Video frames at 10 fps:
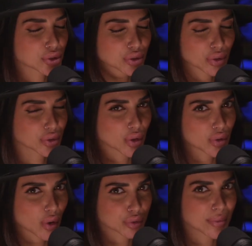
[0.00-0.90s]
not sure.
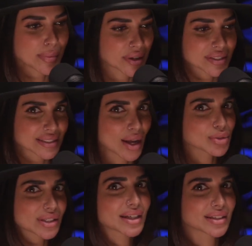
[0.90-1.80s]
Don't quote me, but it
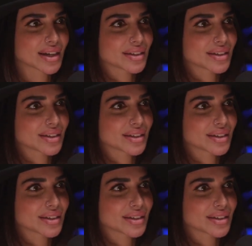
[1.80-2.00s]
sounds like